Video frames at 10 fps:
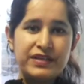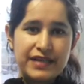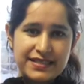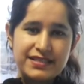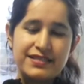
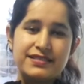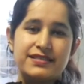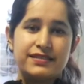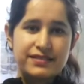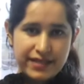as he is
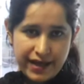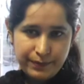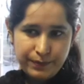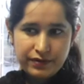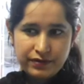his
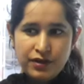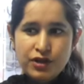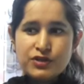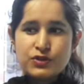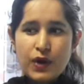neighbor.
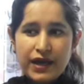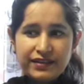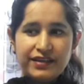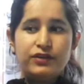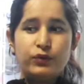So I
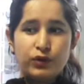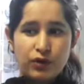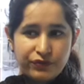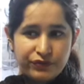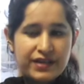think duty
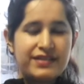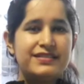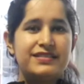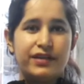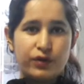of care
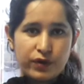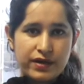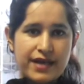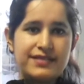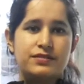is
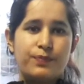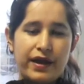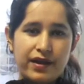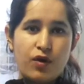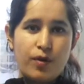recognized
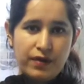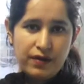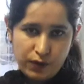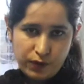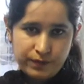by
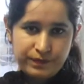common law.